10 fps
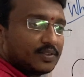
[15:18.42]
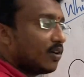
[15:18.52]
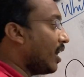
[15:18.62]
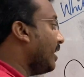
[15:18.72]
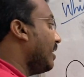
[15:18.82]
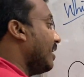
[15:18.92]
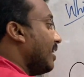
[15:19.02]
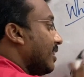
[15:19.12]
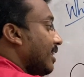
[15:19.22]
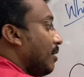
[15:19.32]
right?
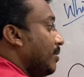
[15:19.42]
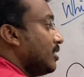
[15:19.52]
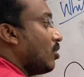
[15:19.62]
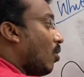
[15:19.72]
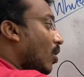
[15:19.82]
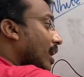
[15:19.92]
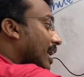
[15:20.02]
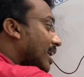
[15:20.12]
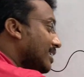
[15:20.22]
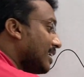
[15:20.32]
That means all
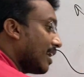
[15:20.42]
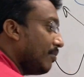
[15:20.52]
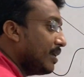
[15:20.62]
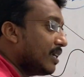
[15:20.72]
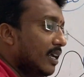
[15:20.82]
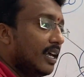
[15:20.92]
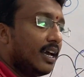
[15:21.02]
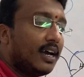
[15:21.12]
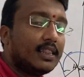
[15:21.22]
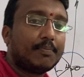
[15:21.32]
colors are coming
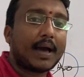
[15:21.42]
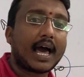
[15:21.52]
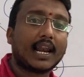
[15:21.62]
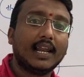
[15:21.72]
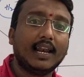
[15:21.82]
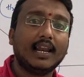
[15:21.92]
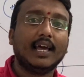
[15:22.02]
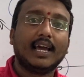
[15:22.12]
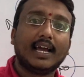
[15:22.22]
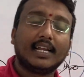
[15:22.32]
in the parallel
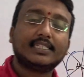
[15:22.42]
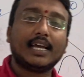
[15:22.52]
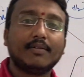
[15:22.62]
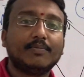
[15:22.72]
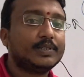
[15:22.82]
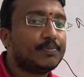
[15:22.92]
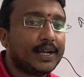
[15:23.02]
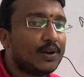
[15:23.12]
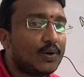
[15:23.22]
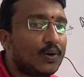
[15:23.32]
in the same
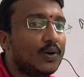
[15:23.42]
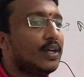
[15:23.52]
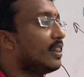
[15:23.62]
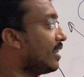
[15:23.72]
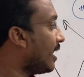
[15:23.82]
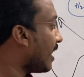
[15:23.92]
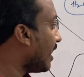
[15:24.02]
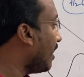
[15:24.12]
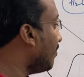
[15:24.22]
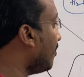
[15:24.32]
speed. No, then
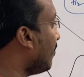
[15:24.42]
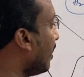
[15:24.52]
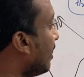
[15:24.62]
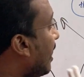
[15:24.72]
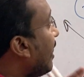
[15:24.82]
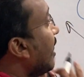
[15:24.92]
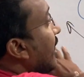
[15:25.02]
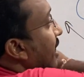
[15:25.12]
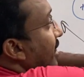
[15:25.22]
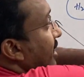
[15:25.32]
again we feel that
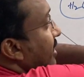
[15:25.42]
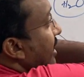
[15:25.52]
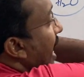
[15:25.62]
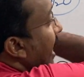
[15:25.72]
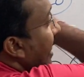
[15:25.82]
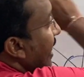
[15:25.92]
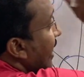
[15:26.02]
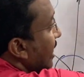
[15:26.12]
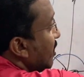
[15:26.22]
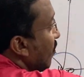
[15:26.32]
the sky
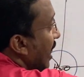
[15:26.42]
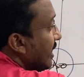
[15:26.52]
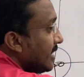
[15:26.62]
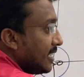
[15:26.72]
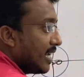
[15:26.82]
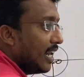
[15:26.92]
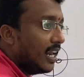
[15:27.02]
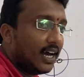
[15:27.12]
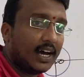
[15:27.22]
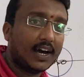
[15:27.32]
is white in
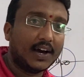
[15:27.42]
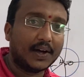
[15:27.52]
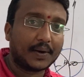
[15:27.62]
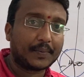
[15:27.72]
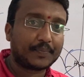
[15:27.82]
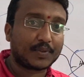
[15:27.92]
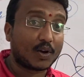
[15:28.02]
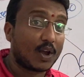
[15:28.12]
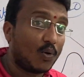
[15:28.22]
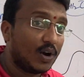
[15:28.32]
color.
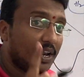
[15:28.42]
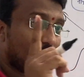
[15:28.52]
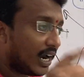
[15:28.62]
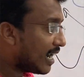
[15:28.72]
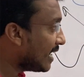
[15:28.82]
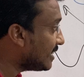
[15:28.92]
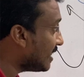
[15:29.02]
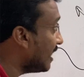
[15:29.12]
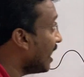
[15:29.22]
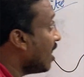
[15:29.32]
Okay, only one
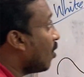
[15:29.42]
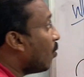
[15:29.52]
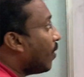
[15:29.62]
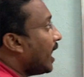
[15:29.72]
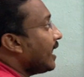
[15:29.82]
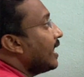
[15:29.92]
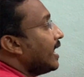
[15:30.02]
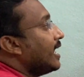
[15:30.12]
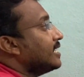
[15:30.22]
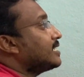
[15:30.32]
reason why
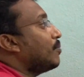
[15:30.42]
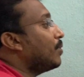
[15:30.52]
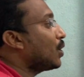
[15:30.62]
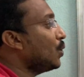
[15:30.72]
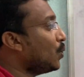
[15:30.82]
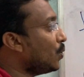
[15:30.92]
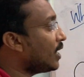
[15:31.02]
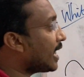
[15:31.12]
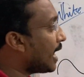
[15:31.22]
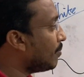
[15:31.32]
in summer
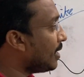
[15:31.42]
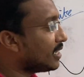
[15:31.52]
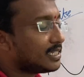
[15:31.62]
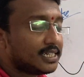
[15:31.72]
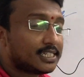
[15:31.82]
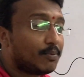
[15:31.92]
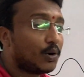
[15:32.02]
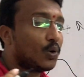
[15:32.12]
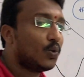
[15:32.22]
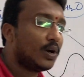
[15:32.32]
noon
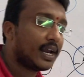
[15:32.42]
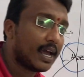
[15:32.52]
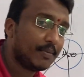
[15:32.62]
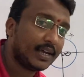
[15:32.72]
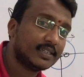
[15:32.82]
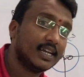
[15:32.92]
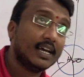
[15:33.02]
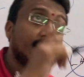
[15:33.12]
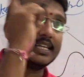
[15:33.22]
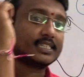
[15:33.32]
timings,
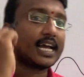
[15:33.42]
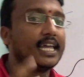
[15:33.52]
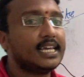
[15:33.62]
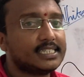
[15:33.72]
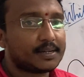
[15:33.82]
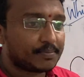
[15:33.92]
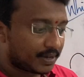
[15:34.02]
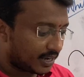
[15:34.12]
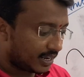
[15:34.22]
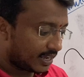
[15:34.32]
the sky is
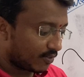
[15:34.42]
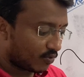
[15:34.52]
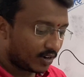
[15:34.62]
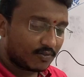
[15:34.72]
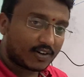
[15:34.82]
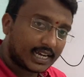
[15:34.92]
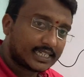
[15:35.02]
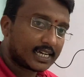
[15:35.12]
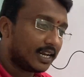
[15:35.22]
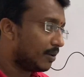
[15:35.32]
appearing in
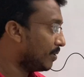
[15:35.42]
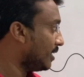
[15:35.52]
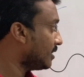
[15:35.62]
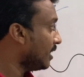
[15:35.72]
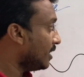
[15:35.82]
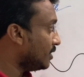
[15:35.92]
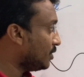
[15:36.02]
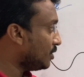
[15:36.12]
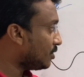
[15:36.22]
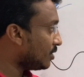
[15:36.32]
white color means
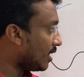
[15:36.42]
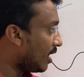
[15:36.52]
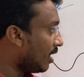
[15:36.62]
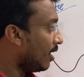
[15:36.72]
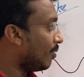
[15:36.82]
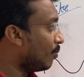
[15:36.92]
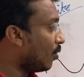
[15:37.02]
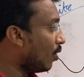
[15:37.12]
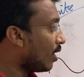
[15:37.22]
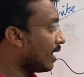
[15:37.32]
due to the
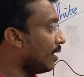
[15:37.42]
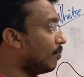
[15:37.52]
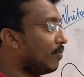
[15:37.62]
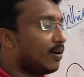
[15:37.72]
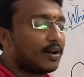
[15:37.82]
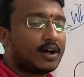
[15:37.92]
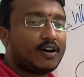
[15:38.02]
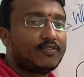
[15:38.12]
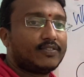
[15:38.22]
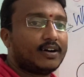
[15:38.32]
more number
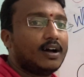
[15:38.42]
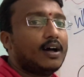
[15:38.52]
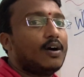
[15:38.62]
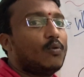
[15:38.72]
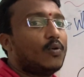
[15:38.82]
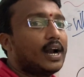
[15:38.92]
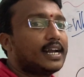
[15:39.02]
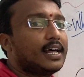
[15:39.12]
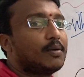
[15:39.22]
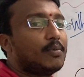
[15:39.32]
of
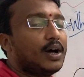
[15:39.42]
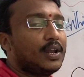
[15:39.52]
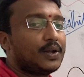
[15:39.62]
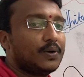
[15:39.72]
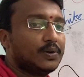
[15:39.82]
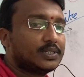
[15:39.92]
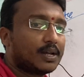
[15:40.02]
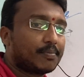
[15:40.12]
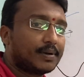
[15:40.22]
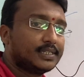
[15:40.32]
water molecules
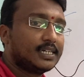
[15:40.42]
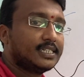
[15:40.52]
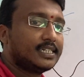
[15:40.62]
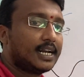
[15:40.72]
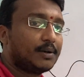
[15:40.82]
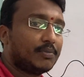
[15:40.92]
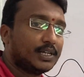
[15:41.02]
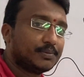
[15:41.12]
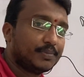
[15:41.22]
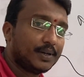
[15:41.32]
are present in
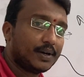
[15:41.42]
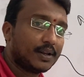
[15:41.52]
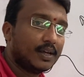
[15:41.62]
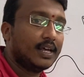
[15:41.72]
atmosphere,